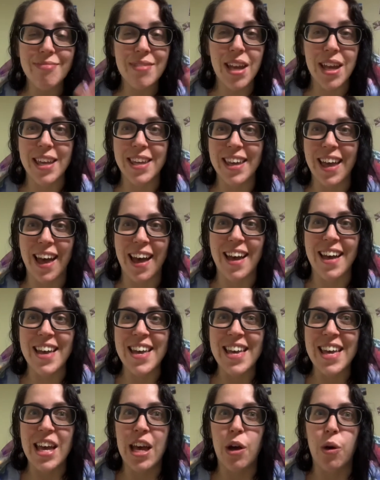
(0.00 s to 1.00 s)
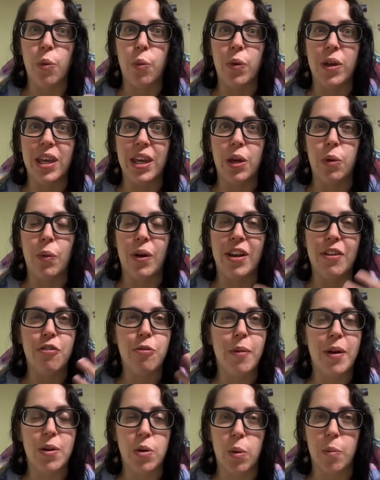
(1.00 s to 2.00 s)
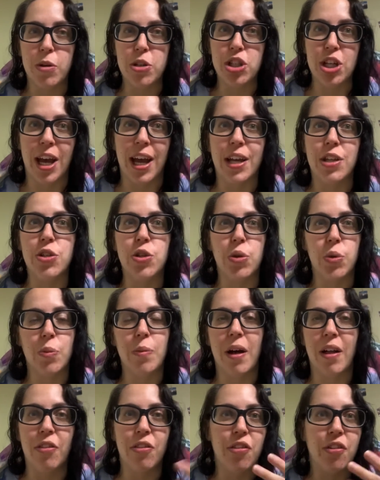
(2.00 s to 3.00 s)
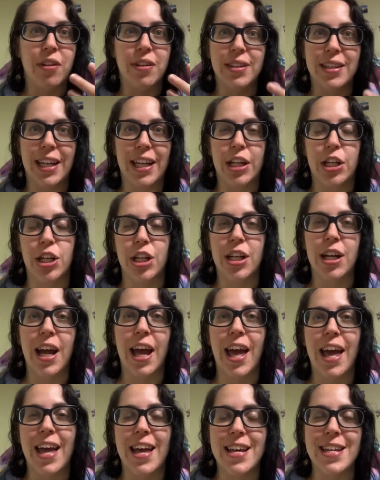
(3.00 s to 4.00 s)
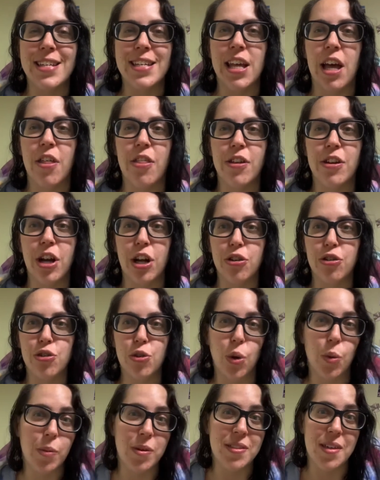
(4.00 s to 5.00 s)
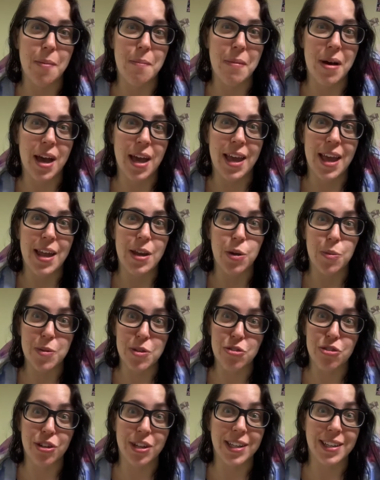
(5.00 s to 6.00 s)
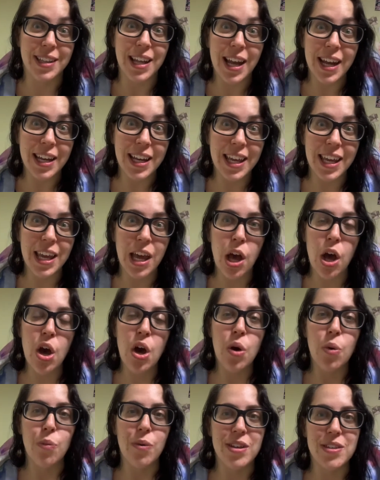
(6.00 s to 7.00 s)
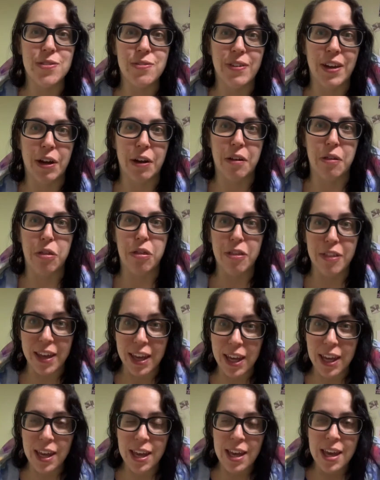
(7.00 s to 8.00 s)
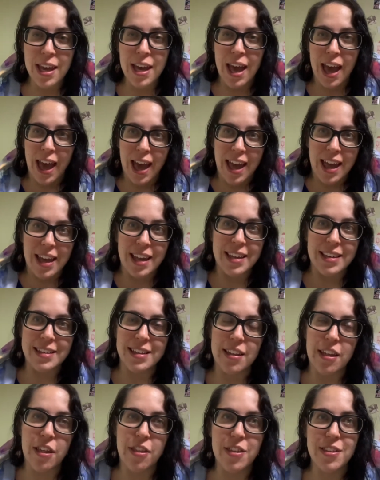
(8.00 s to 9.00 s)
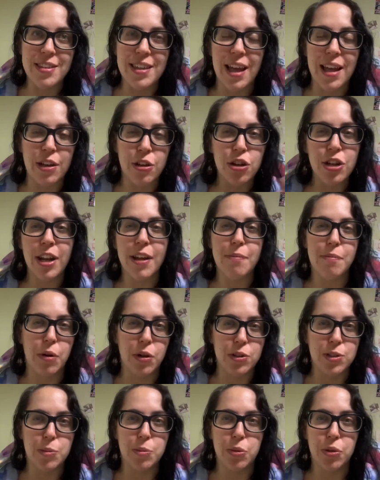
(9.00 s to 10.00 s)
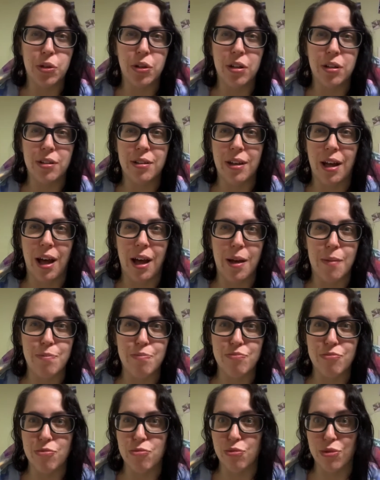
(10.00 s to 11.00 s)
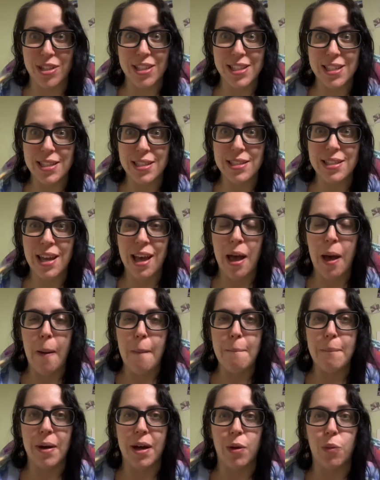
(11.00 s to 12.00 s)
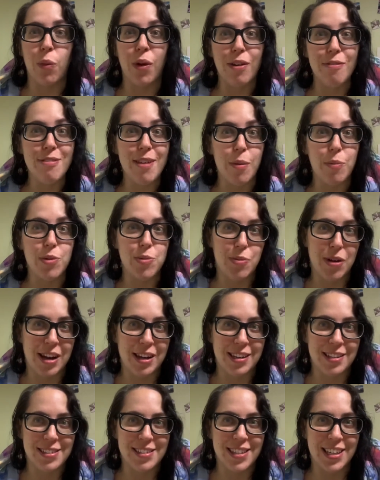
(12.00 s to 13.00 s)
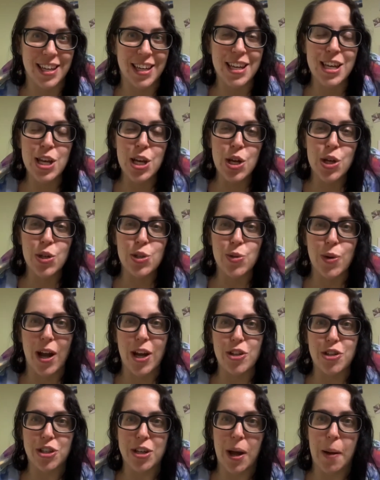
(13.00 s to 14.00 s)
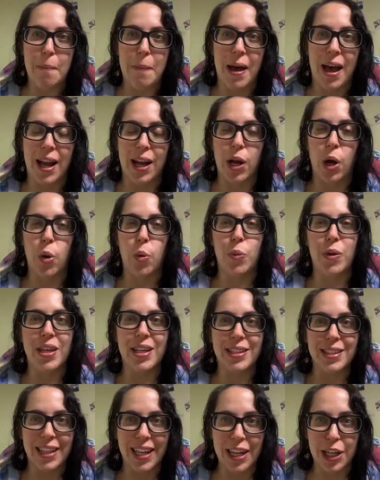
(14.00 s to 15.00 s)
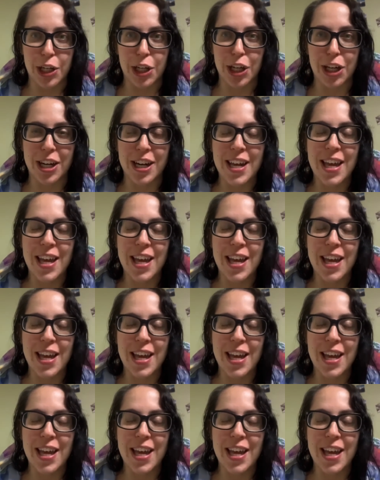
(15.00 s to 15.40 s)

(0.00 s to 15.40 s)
yeah, we went in for my normal check 2 months later, and the doctor told me that my endometrium lining was very thick, and this could have multiple reasons, but one of them was pregnancy, so I should come back a week later,